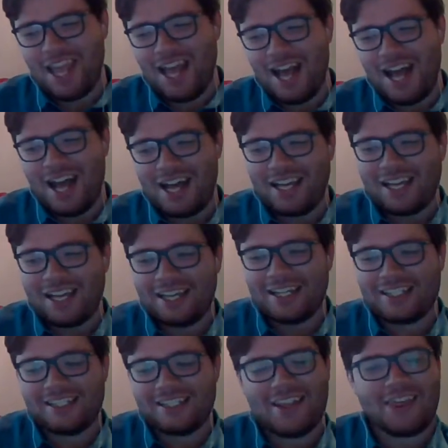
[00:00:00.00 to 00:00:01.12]

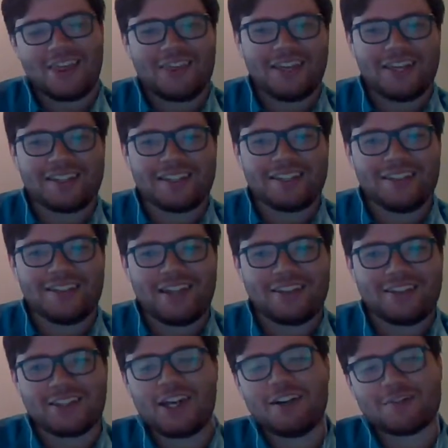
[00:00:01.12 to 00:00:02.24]
I think that
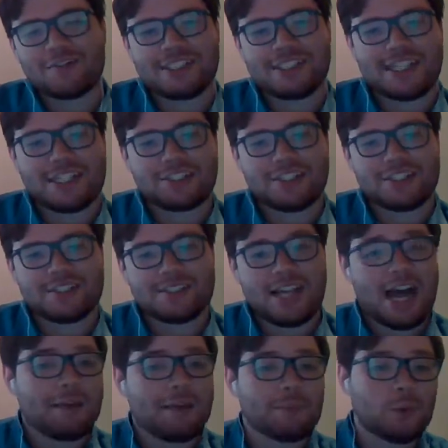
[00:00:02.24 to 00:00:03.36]
the conversations
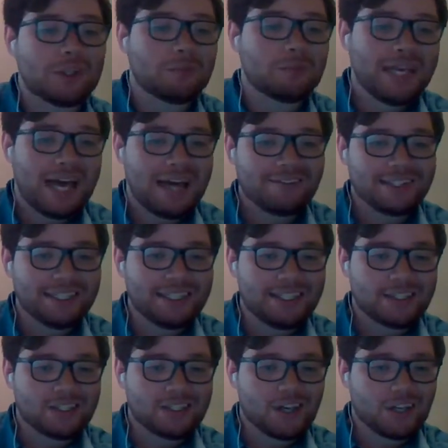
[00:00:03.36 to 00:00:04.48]
I'm going to be having
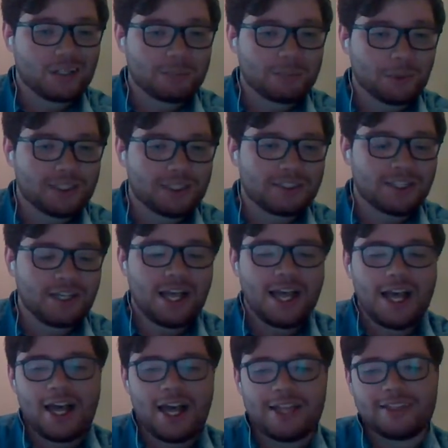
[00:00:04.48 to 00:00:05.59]
here are important.
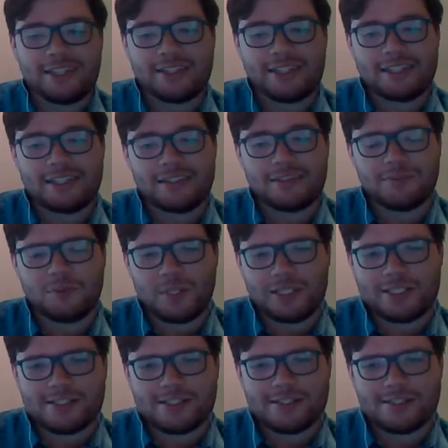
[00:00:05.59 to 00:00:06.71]
I think that the
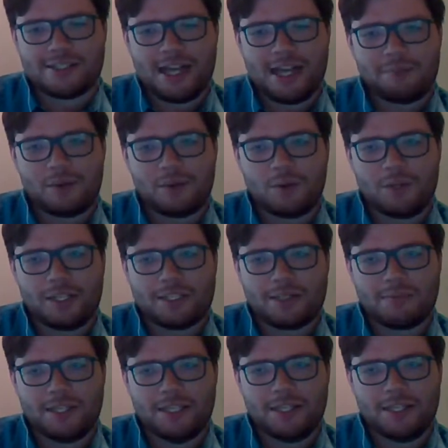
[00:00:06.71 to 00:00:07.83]
voices I'm going to
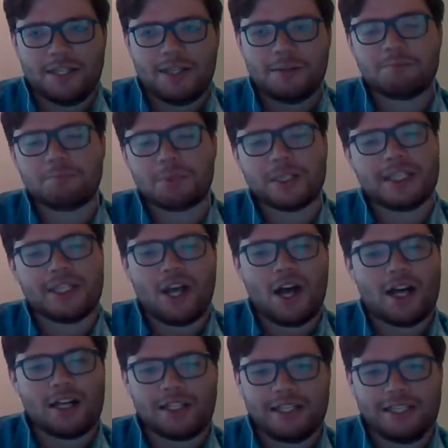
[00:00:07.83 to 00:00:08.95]
be bringing
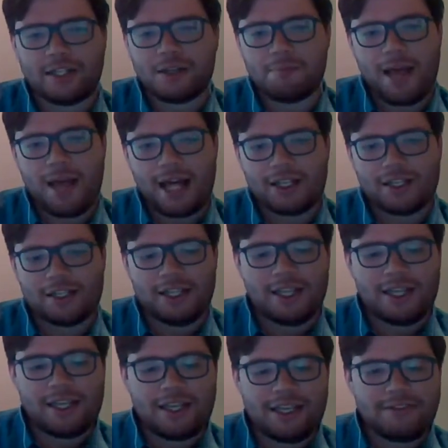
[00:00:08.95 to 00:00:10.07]
on here matter,
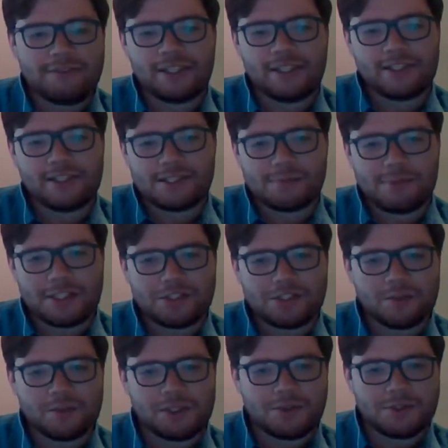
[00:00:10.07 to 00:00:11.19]
even and especially
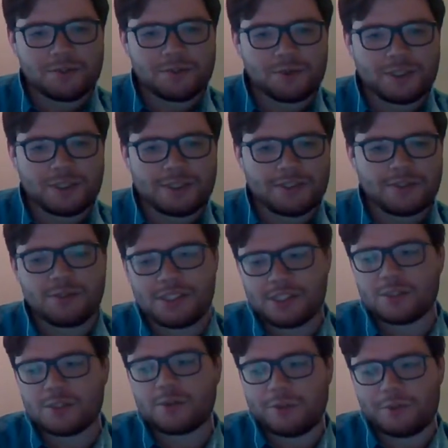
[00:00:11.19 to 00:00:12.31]
when those are voices who
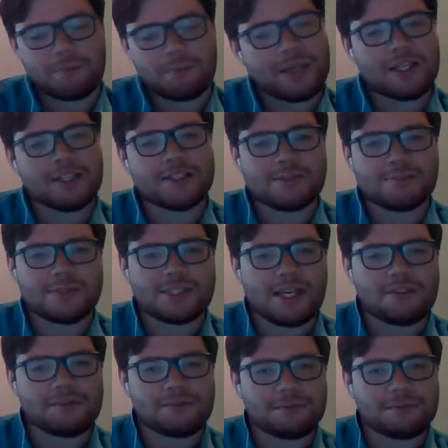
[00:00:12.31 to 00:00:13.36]
disagree with me on some stuff.